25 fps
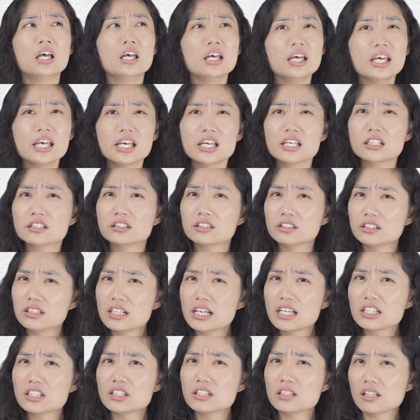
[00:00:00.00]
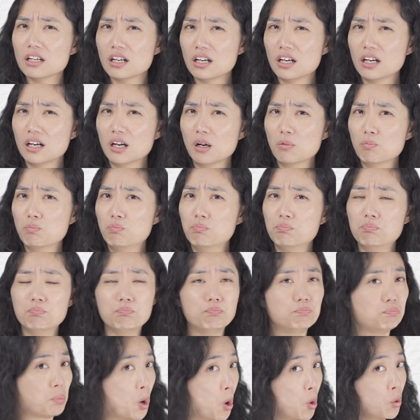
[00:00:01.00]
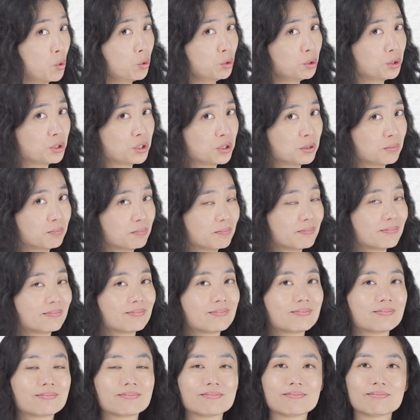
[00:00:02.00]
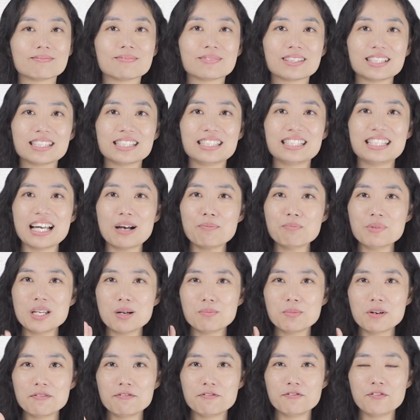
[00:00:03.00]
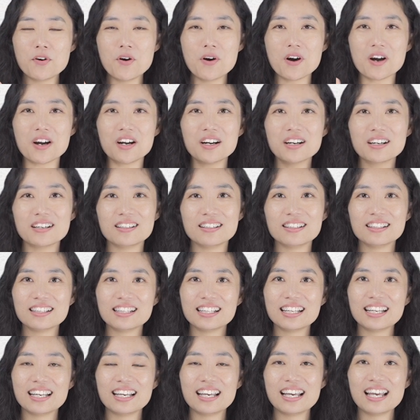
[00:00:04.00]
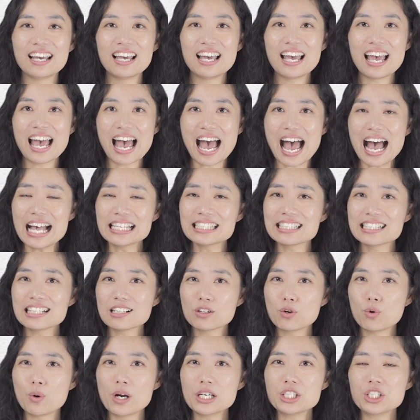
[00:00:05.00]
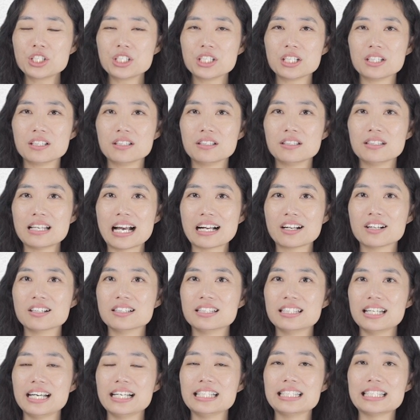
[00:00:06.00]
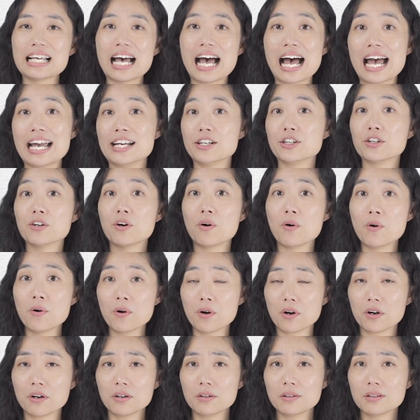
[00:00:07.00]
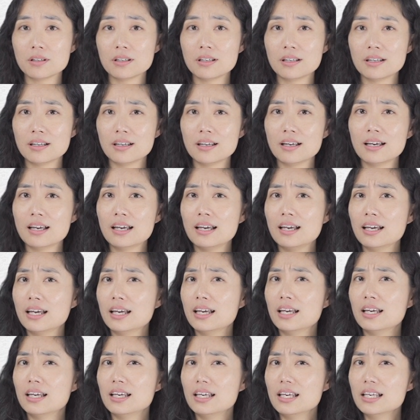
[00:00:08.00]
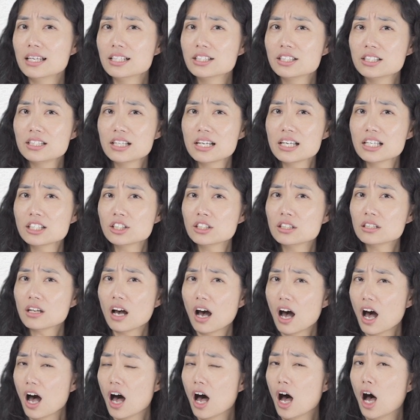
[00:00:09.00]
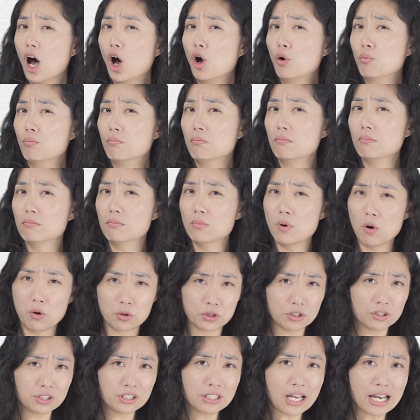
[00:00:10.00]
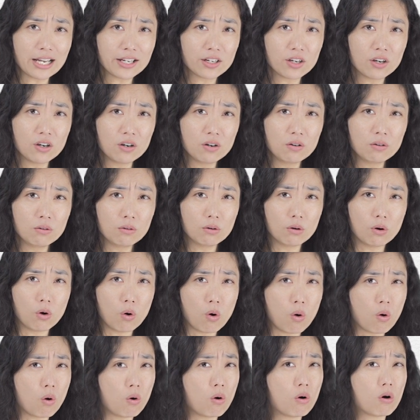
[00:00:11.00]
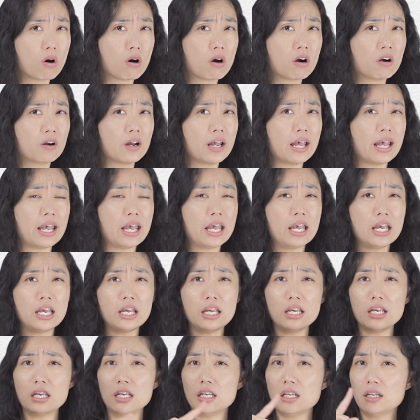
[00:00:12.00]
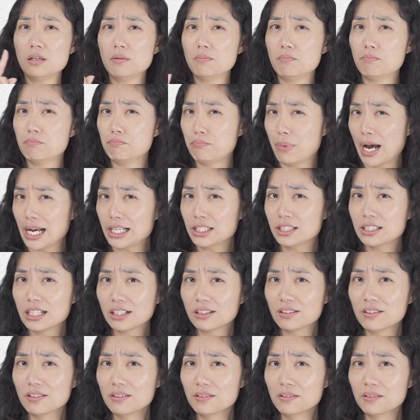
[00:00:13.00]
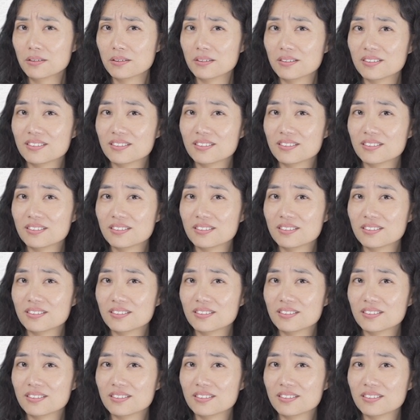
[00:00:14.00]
Is this a boat? Step number 4, ask a question that contains either or. Is this a motorcycle or a bicycle?